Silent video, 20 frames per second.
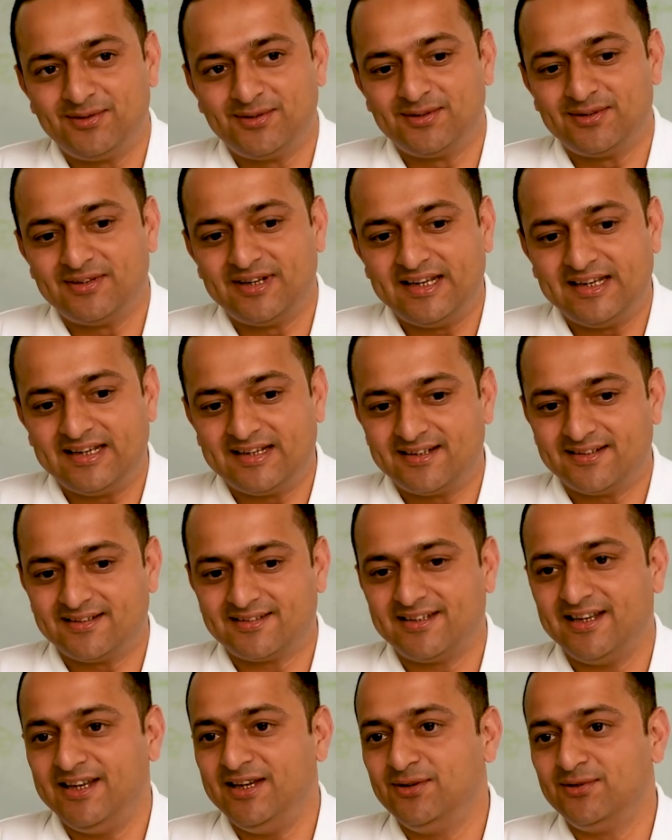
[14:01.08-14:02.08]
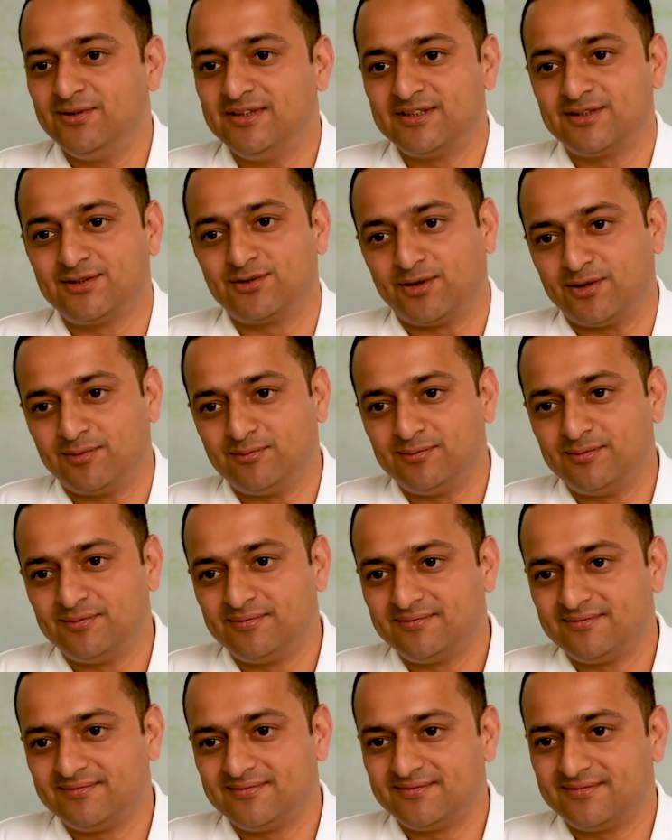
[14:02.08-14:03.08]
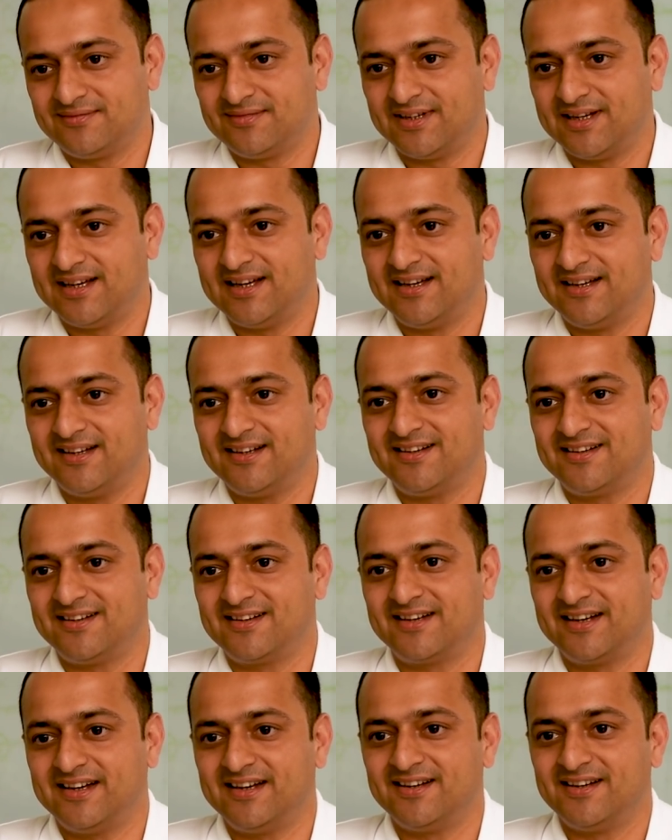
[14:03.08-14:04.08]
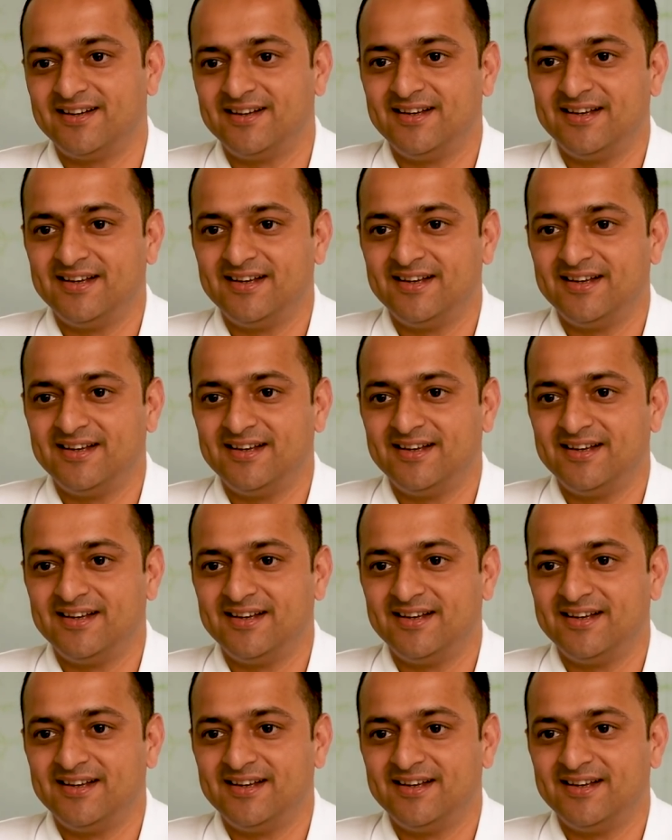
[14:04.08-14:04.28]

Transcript: you know, like CEO is a job, right?